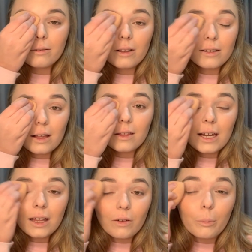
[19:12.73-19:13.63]
It's like the
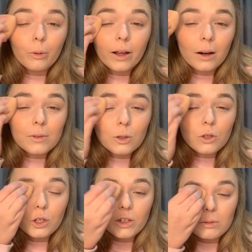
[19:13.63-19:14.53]
nearly February and I'm still
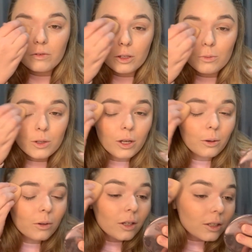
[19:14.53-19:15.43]
watching Christmas films,
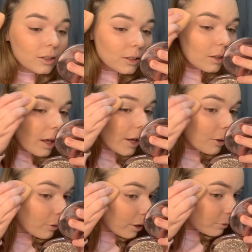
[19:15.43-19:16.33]
so I
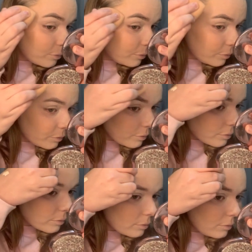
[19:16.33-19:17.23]
don't know.
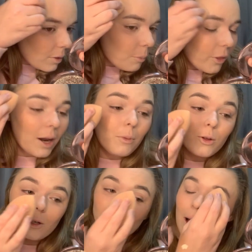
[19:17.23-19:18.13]
But then I'm
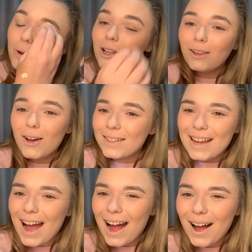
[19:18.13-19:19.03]
also like, we're in a
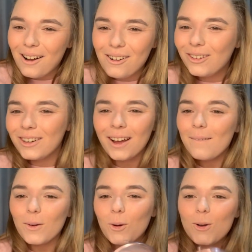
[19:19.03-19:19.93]
lockdown!
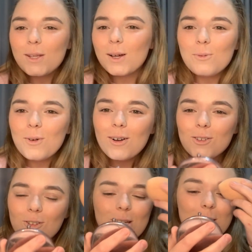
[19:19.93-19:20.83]
Of course I can watch
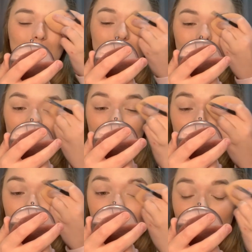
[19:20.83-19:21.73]
Christmas
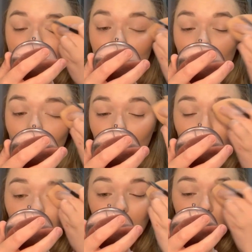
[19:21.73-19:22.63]
films.
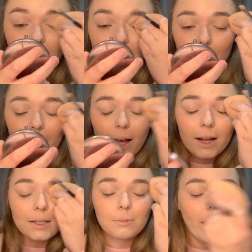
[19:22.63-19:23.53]
But really in my
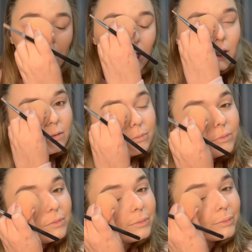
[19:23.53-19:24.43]
head, I'm like, Shan
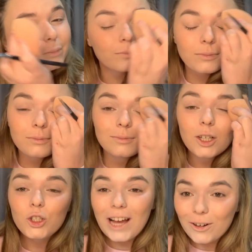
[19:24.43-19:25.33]

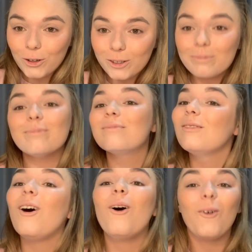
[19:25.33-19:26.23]
Hun,
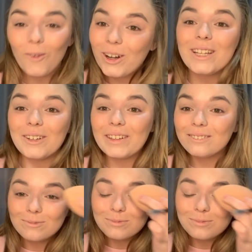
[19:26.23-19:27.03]
what are you doing?